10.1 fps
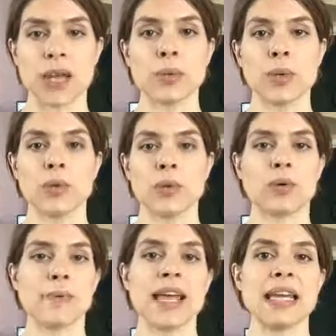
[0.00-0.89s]
and we would
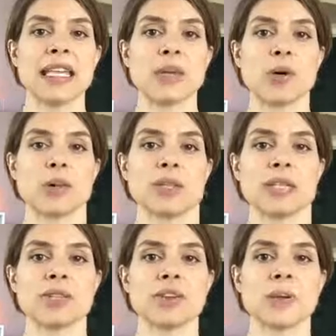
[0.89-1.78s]
remain in the
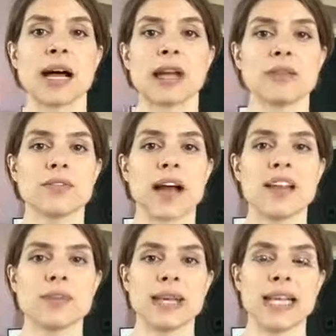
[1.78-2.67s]
poses for about
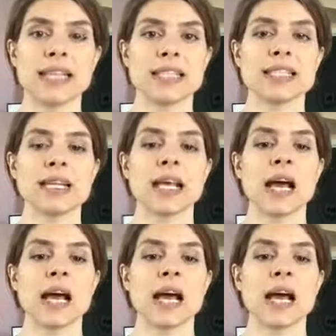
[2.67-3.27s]
5 minutes.